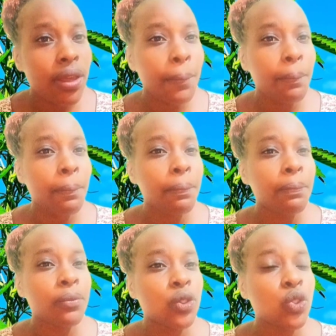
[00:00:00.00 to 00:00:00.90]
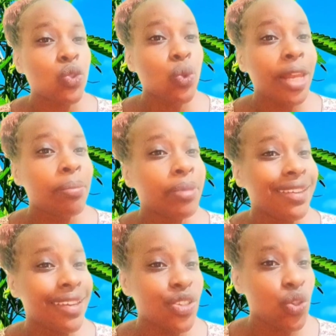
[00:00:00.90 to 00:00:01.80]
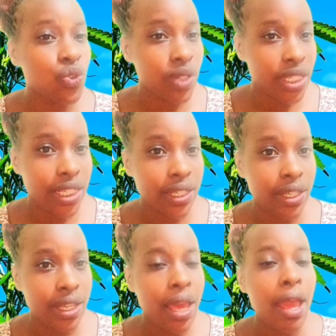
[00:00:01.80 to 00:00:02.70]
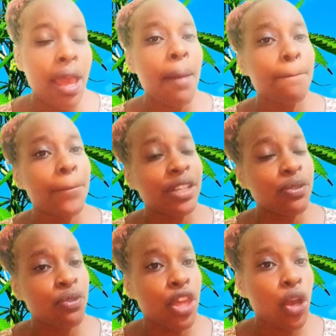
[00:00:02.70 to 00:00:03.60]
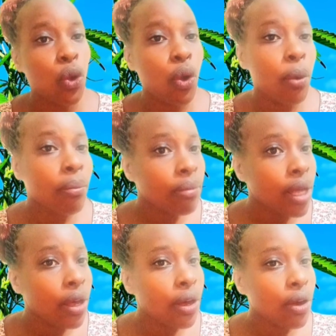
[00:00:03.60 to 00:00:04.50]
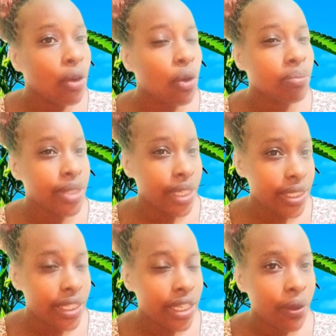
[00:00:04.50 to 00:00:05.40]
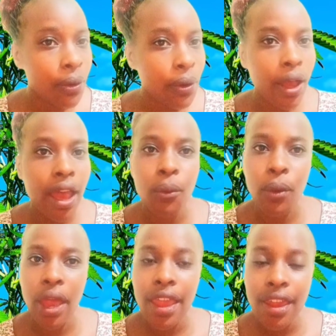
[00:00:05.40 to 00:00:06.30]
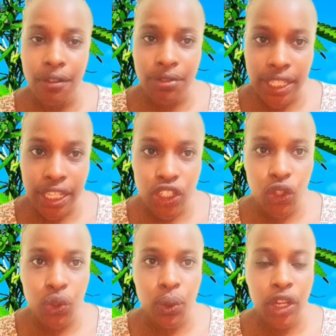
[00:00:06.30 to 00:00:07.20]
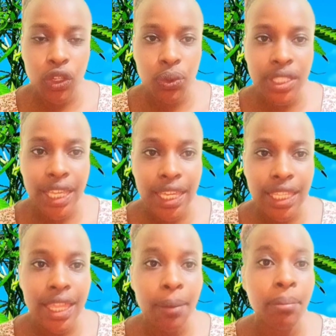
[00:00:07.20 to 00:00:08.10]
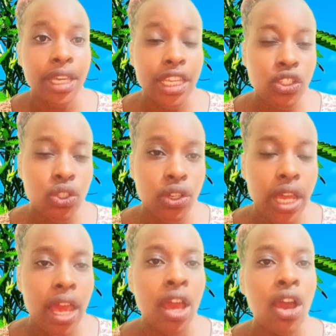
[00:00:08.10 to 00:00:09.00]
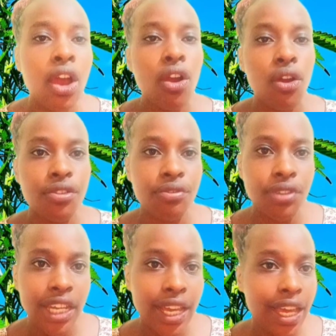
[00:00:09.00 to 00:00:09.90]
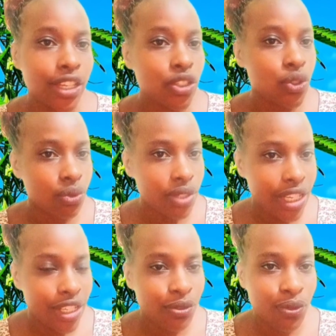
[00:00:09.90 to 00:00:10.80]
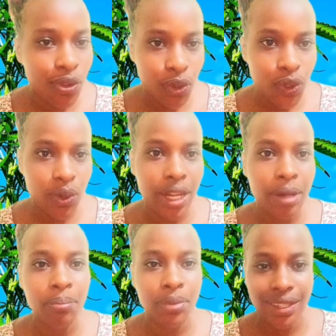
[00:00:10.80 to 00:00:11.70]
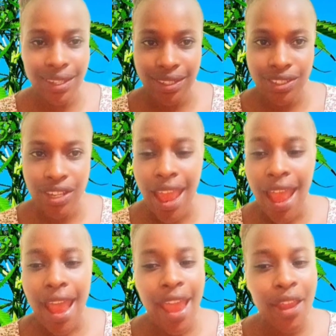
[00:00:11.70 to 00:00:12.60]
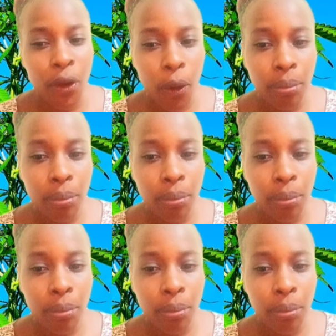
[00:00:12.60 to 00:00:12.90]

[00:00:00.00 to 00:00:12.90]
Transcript: soil pH reading. But for the home testing, I have said you can use either baking soda or vinegar to test for your soil pH. I hope that